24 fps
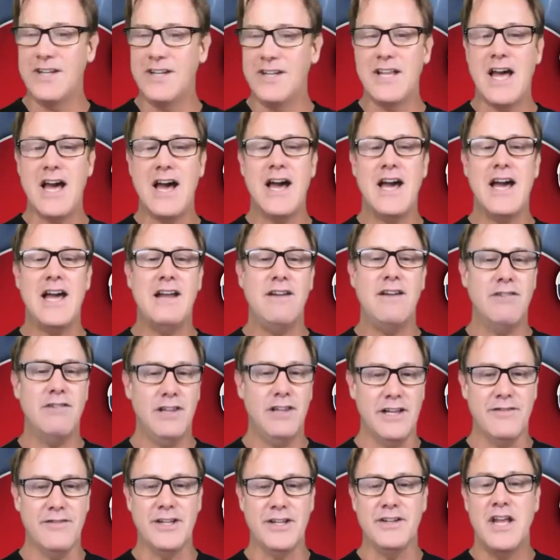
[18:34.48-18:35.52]
I
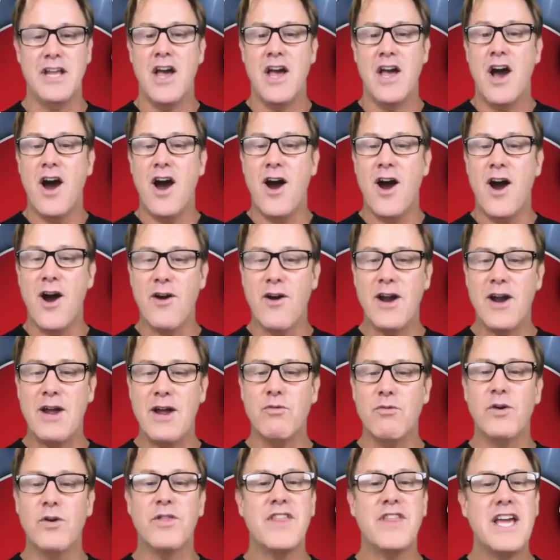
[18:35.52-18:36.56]
love it. All right.
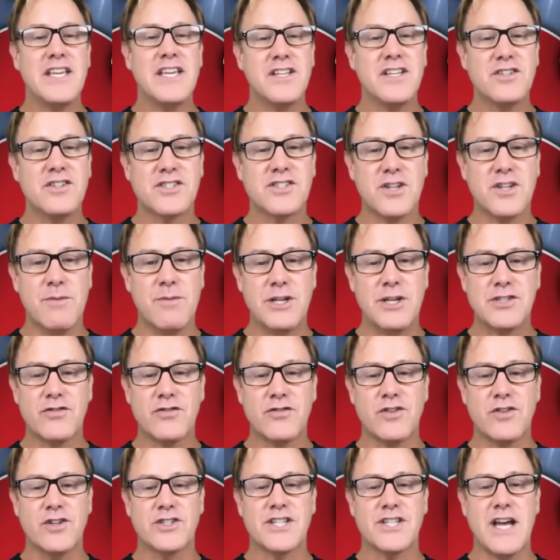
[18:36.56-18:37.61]
Well, thank you so much for
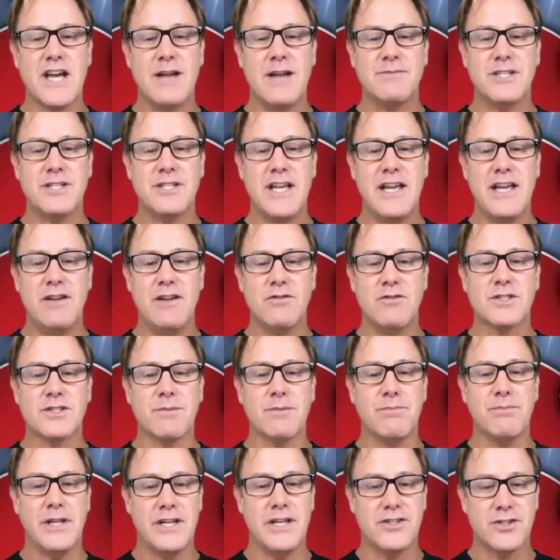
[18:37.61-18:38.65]
your time today. It was a
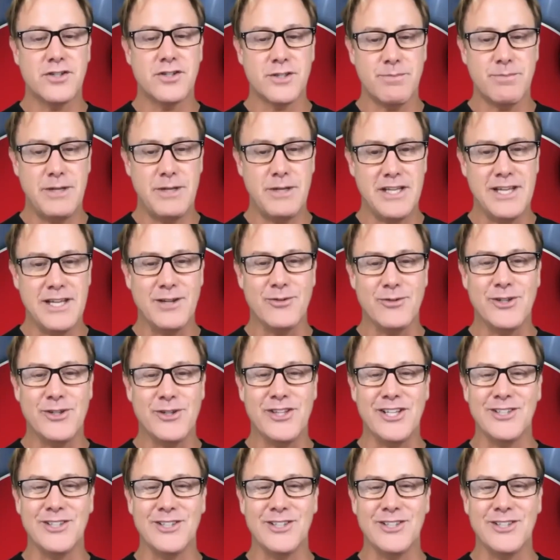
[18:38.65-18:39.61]
pleasure speaking with you.